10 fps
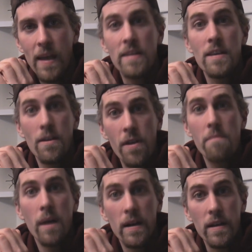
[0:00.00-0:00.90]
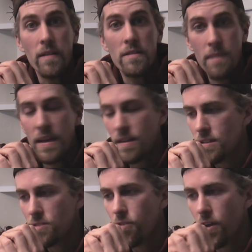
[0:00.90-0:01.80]
and give him money to make
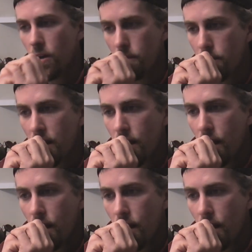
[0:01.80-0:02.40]
this film.